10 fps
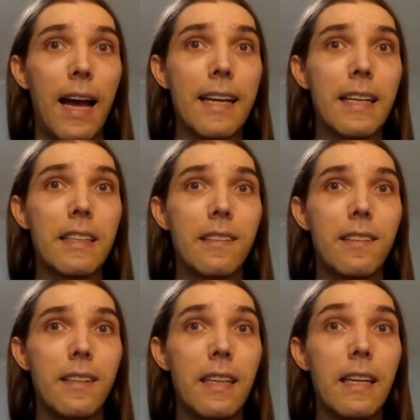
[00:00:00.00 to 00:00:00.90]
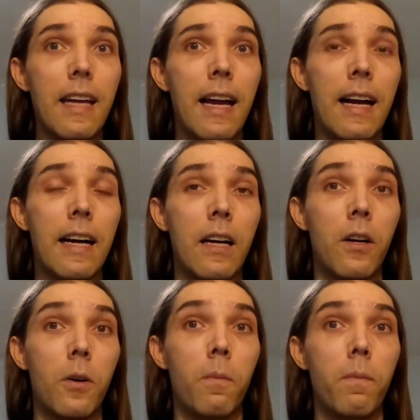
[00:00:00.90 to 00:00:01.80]
I can see
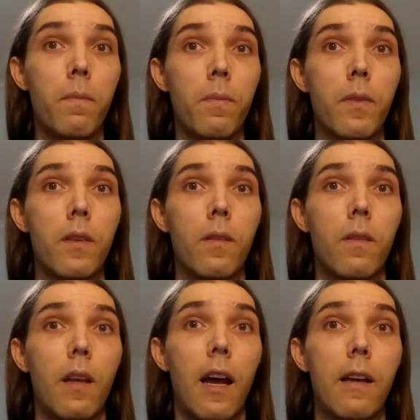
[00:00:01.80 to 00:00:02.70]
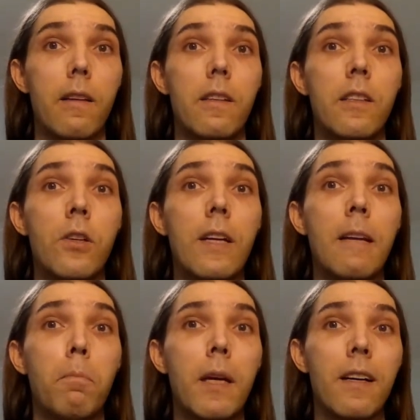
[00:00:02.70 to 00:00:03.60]
how you
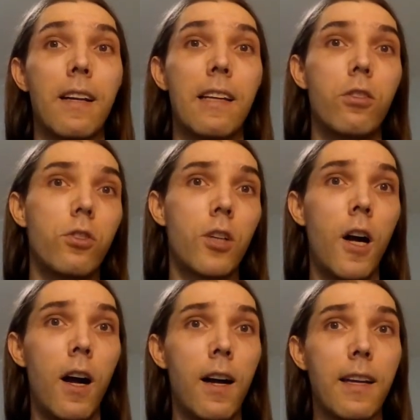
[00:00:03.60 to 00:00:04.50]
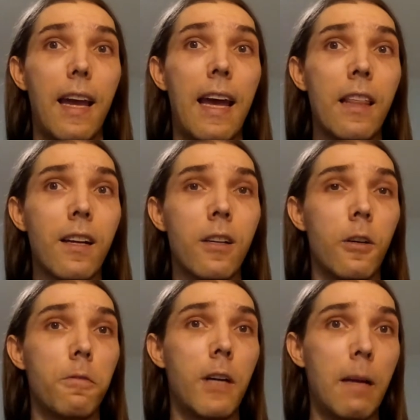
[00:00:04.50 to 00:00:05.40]
can build a strong
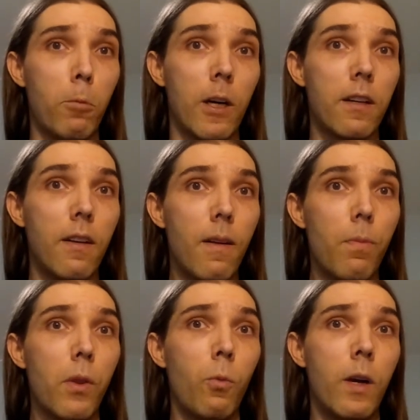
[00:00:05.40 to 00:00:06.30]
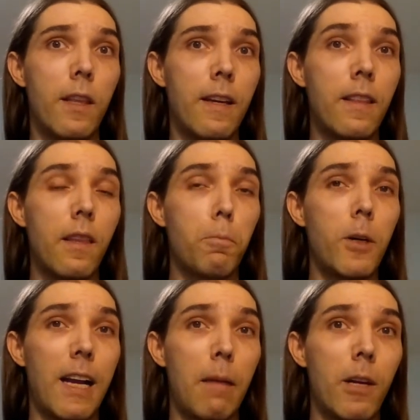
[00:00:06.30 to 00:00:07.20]
ethical framework within the
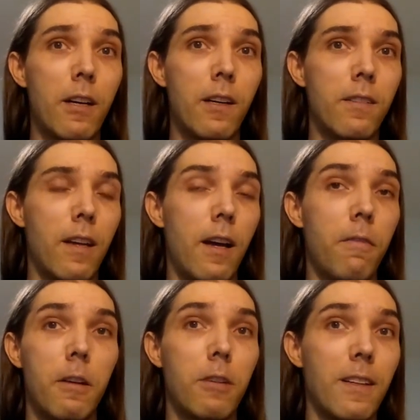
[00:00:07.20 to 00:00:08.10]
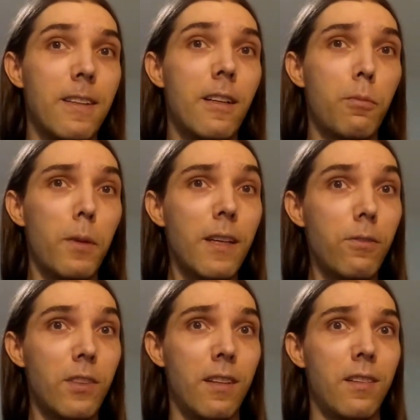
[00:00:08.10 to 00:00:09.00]
parameters of a religious
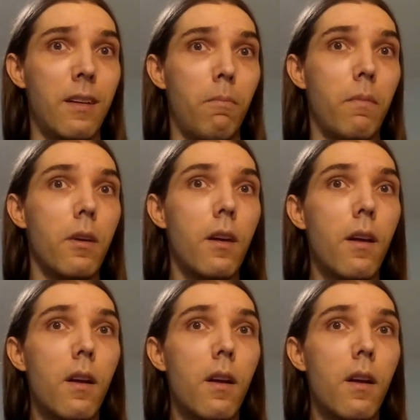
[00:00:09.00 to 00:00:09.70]
belief system.